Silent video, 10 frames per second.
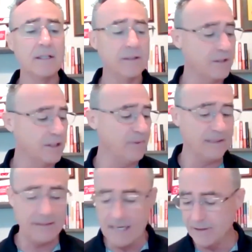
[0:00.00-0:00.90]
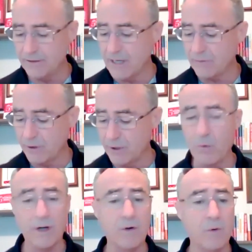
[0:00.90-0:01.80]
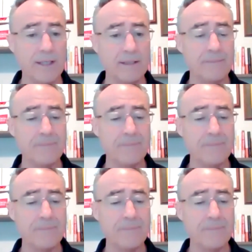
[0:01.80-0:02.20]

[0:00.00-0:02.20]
There's going to be a day in your life where you're going to want to quit.